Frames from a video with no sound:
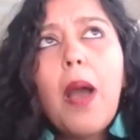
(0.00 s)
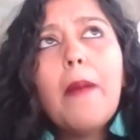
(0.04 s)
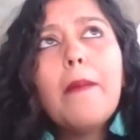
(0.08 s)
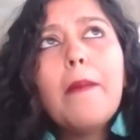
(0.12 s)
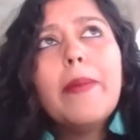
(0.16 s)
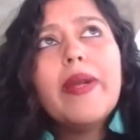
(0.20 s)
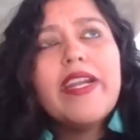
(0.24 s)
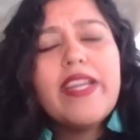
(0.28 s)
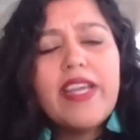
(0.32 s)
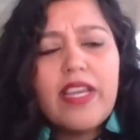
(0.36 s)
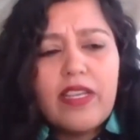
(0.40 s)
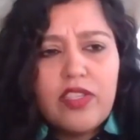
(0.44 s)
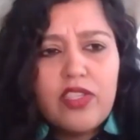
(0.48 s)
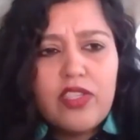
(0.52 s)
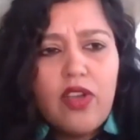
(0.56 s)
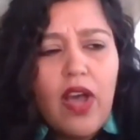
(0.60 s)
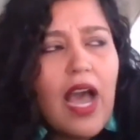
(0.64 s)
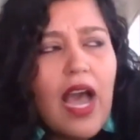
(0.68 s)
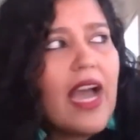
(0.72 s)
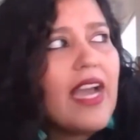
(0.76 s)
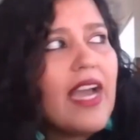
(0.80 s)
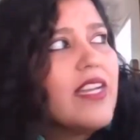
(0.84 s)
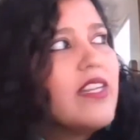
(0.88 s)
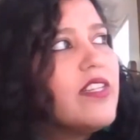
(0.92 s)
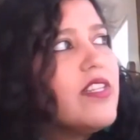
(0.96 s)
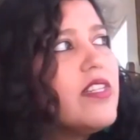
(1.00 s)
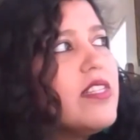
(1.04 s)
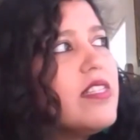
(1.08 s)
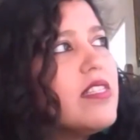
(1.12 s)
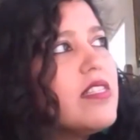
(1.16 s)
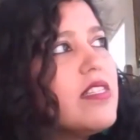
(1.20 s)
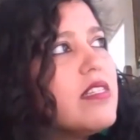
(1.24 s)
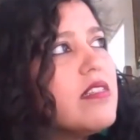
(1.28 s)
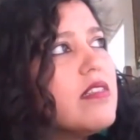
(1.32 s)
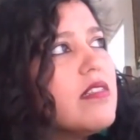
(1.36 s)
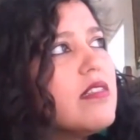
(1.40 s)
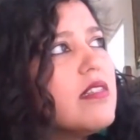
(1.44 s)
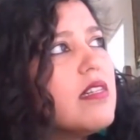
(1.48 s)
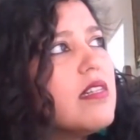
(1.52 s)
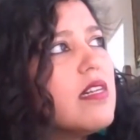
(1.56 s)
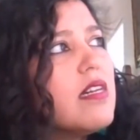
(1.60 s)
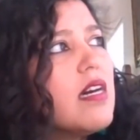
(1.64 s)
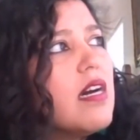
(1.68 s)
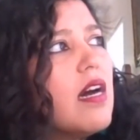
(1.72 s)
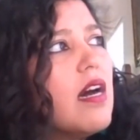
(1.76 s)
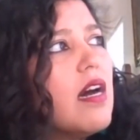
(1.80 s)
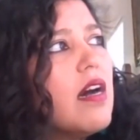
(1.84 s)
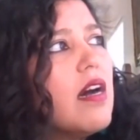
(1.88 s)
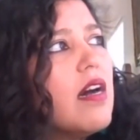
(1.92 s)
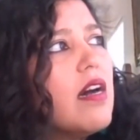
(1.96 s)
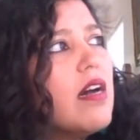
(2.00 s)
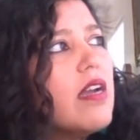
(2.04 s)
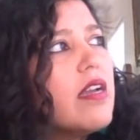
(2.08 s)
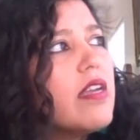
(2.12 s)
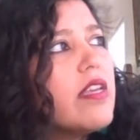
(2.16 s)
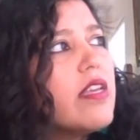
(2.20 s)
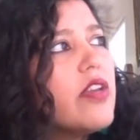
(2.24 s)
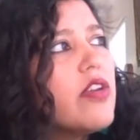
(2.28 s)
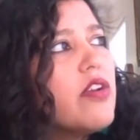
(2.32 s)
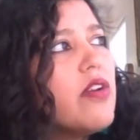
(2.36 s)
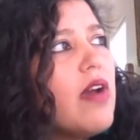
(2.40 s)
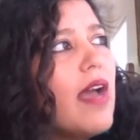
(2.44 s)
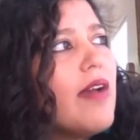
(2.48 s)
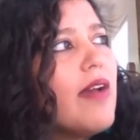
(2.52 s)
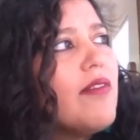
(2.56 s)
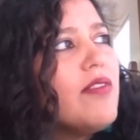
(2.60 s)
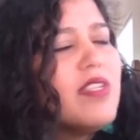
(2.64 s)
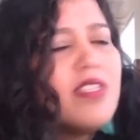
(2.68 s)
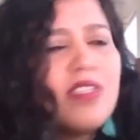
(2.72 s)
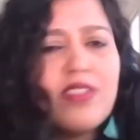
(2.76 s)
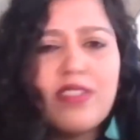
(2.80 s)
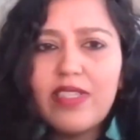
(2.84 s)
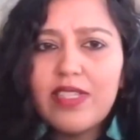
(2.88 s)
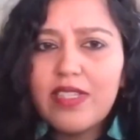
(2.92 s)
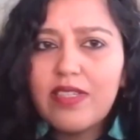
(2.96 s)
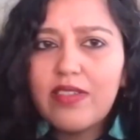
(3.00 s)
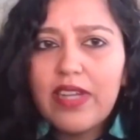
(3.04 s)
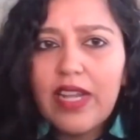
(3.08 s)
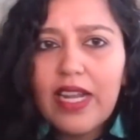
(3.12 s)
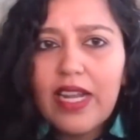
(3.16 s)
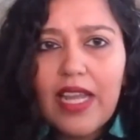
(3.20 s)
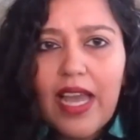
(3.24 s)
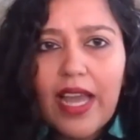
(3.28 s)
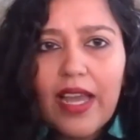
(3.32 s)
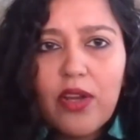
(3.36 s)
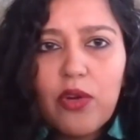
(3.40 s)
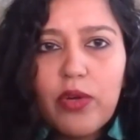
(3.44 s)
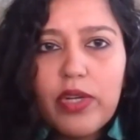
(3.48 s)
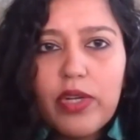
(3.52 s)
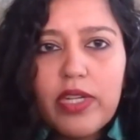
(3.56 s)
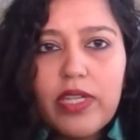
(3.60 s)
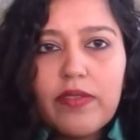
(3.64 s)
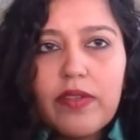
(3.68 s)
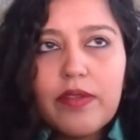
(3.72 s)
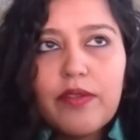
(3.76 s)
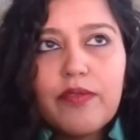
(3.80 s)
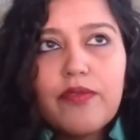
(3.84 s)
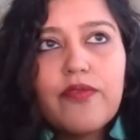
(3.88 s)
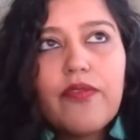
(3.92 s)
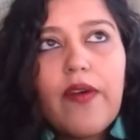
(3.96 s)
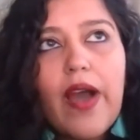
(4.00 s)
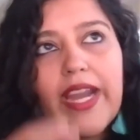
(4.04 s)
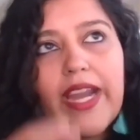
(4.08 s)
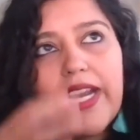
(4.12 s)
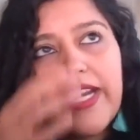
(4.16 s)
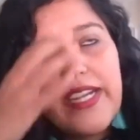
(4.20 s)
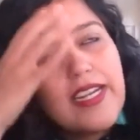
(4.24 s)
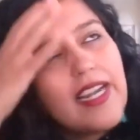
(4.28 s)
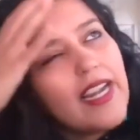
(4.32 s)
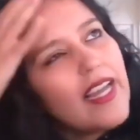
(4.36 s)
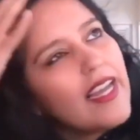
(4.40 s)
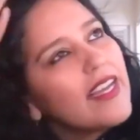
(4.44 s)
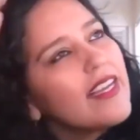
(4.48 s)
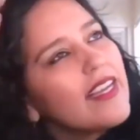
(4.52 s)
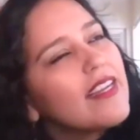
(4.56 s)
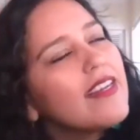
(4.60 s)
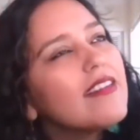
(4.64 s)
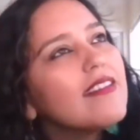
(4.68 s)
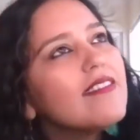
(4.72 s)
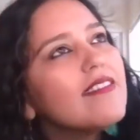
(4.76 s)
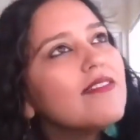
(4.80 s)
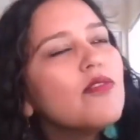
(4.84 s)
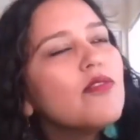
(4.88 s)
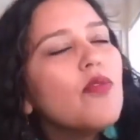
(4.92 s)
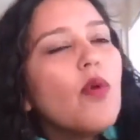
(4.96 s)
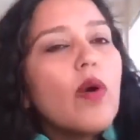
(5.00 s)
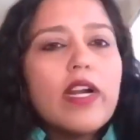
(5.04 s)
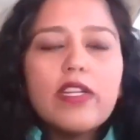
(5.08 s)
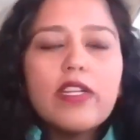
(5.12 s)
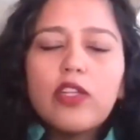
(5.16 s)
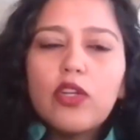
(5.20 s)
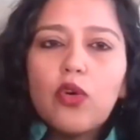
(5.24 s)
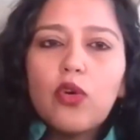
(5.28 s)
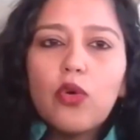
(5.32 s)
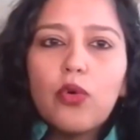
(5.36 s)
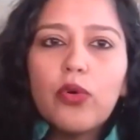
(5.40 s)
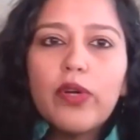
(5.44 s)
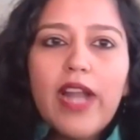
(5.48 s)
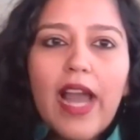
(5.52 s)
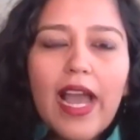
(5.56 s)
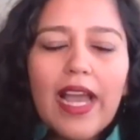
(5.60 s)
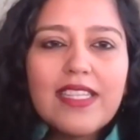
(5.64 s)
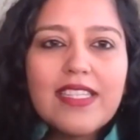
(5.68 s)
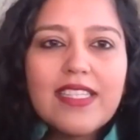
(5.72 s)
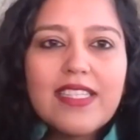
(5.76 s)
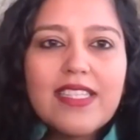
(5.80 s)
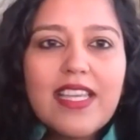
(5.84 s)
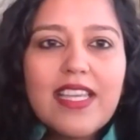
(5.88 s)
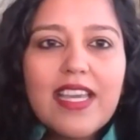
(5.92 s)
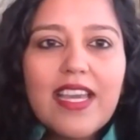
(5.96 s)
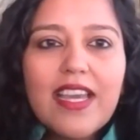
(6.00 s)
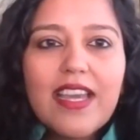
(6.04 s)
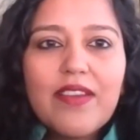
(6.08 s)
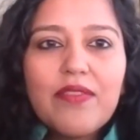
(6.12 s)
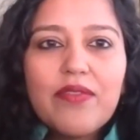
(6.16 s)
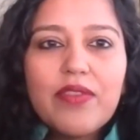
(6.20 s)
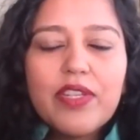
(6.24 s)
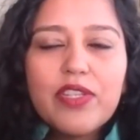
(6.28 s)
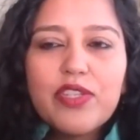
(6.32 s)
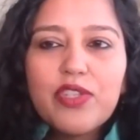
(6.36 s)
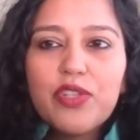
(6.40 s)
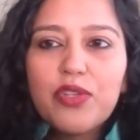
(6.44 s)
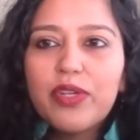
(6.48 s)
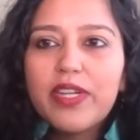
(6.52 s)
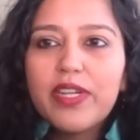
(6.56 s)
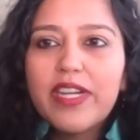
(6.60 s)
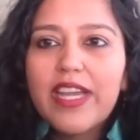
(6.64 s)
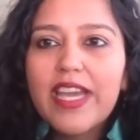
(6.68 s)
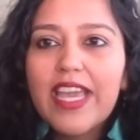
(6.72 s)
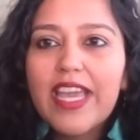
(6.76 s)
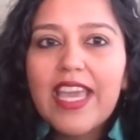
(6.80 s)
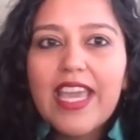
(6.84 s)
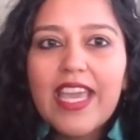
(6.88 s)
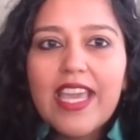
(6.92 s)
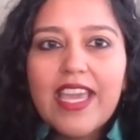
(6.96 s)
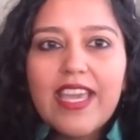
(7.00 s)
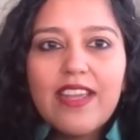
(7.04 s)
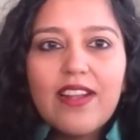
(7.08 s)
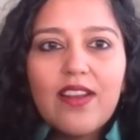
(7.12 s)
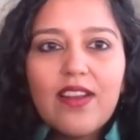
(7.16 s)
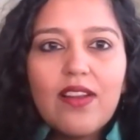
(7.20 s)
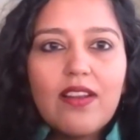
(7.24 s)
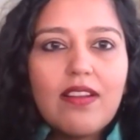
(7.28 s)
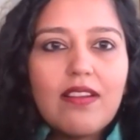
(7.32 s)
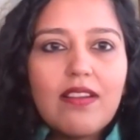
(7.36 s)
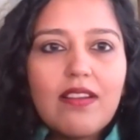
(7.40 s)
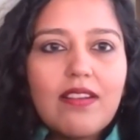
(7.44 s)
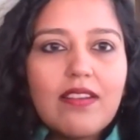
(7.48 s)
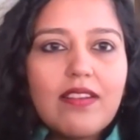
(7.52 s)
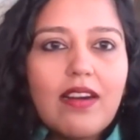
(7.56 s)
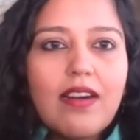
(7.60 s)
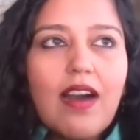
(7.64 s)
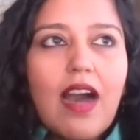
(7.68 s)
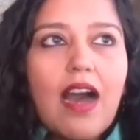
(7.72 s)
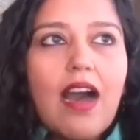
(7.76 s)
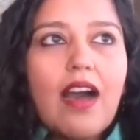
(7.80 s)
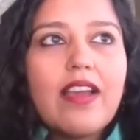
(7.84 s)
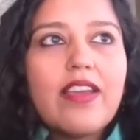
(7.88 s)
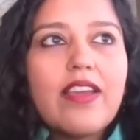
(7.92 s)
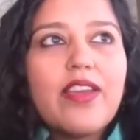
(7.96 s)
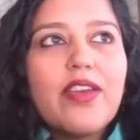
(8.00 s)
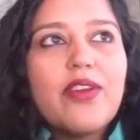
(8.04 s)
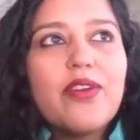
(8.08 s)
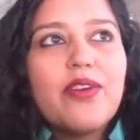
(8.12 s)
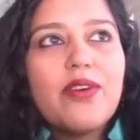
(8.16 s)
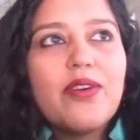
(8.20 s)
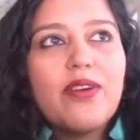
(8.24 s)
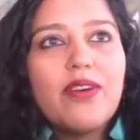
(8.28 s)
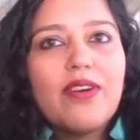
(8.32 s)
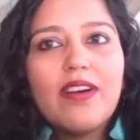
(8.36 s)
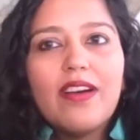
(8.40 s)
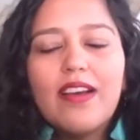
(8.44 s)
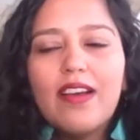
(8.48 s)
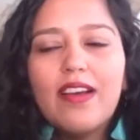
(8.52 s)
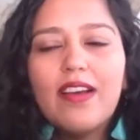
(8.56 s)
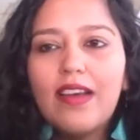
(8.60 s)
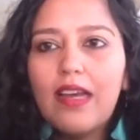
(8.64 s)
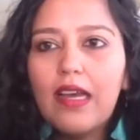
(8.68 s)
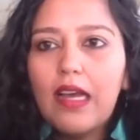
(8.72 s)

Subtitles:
But yeah, so I just I couldn't even find like what could I say which could heal, you know